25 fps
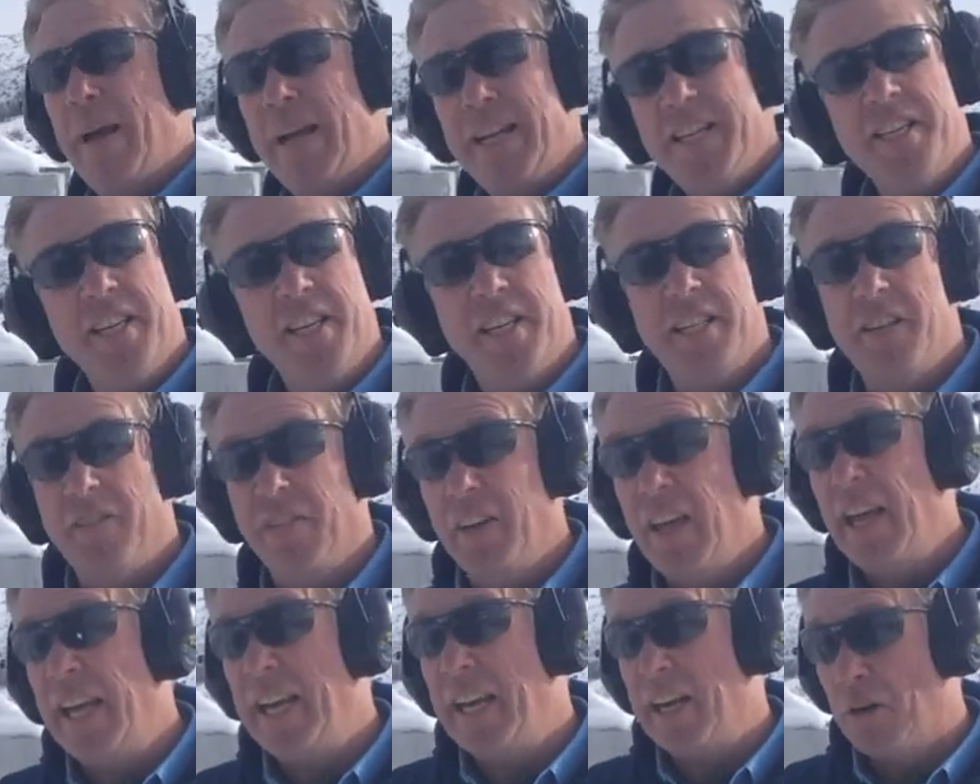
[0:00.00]
basics
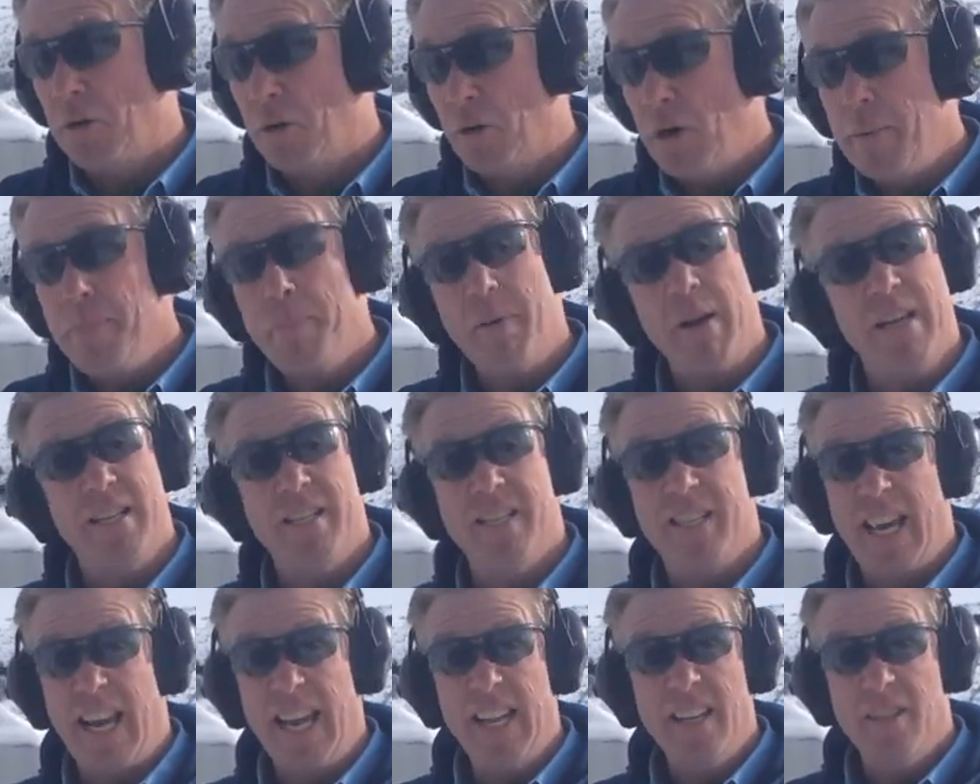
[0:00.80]
of getting a grip and a
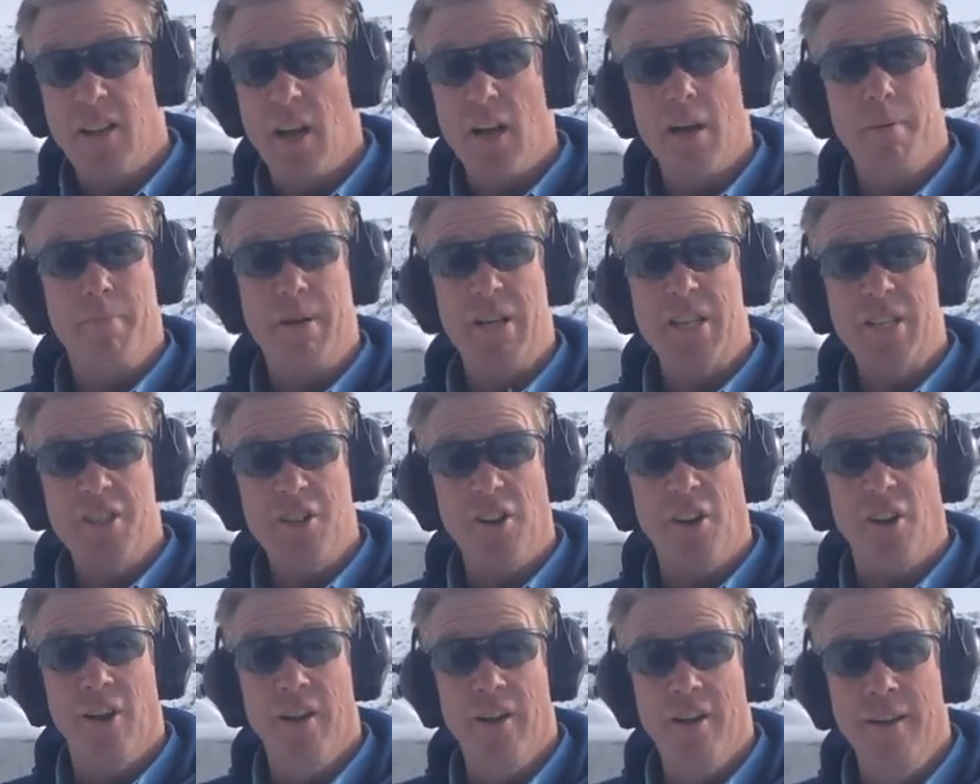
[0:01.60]
stance on a
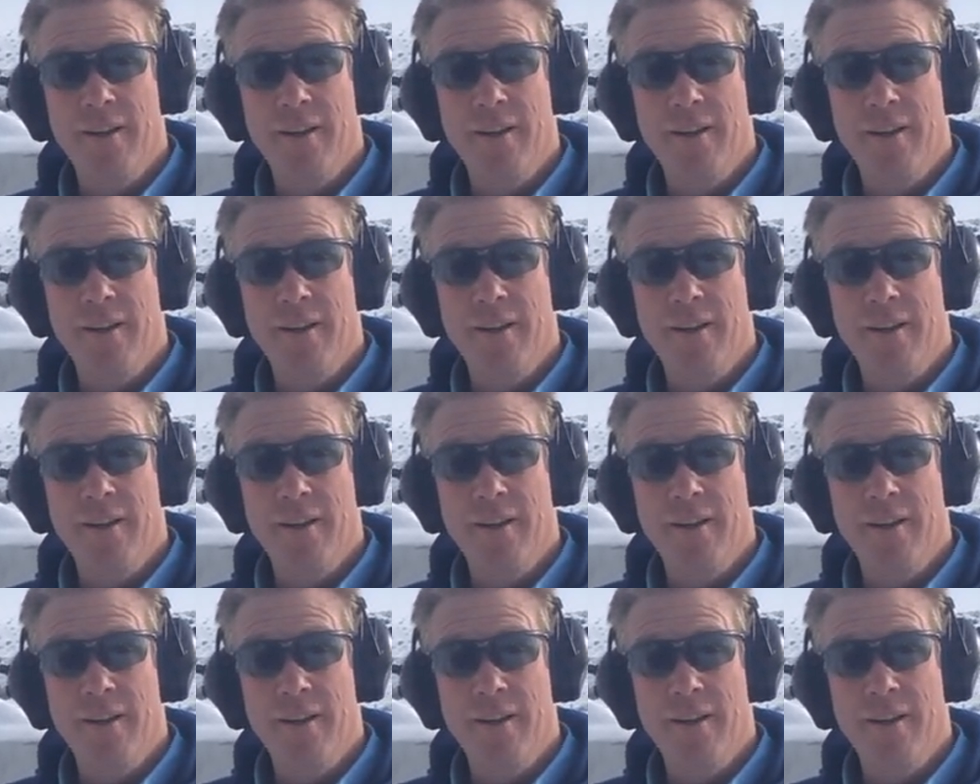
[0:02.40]
pistol.